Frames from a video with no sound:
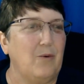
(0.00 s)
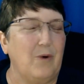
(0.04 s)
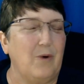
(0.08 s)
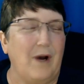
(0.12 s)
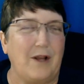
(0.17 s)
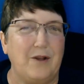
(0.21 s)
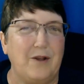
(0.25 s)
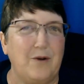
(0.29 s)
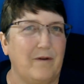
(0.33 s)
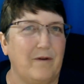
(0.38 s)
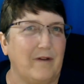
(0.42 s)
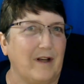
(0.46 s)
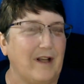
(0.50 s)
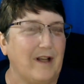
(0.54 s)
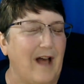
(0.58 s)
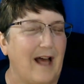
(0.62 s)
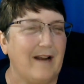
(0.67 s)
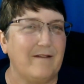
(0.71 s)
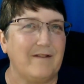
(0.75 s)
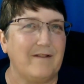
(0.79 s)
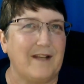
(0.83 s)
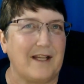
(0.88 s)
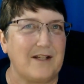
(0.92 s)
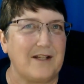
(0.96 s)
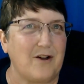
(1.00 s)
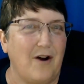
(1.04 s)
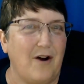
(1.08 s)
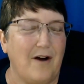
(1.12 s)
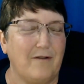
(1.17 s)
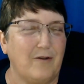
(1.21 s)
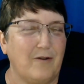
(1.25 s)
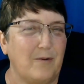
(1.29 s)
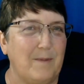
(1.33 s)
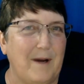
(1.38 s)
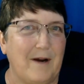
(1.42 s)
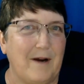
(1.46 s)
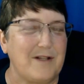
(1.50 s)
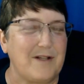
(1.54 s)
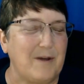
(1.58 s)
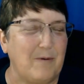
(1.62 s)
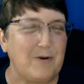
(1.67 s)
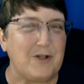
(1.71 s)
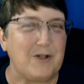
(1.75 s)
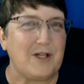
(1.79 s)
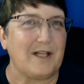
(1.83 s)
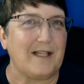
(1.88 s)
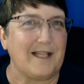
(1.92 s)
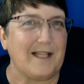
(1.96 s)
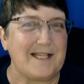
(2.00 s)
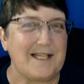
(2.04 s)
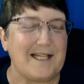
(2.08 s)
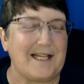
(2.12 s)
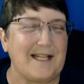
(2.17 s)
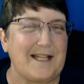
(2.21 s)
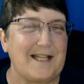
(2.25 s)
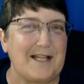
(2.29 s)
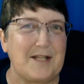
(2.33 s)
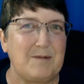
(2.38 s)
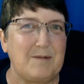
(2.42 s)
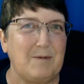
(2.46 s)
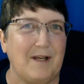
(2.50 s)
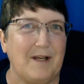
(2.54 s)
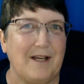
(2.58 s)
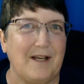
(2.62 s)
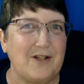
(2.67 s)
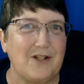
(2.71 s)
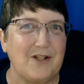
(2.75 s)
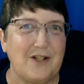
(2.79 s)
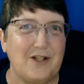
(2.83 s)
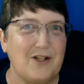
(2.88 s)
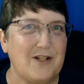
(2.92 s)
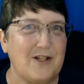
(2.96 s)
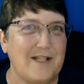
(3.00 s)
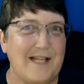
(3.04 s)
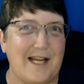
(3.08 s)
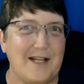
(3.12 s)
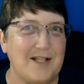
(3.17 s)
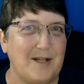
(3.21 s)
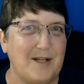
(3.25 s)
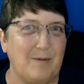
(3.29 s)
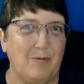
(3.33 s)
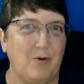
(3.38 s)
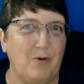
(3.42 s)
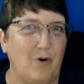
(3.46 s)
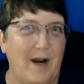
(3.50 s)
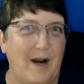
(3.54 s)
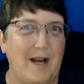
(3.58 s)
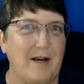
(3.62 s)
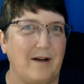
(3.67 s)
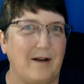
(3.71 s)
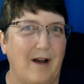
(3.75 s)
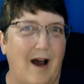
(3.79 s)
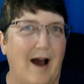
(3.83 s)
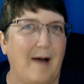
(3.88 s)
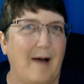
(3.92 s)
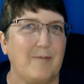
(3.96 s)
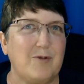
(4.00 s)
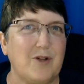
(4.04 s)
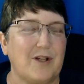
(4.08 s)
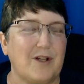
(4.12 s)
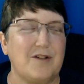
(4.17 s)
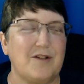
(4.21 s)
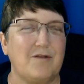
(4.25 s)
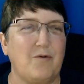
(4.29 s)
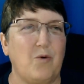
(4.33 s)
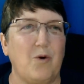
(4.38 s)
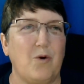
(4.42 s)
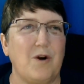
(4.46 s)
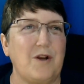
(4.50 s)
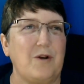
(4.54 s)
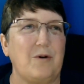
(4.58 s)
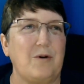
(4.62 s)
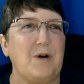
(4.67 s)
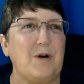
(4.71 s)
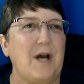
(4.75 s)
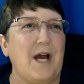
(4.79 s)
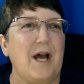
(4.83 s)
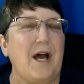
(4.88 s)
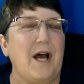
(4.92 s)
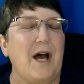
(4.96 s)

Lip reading: You have a lot of things to offer parents. I want you to listen to this because she just has some great options for you,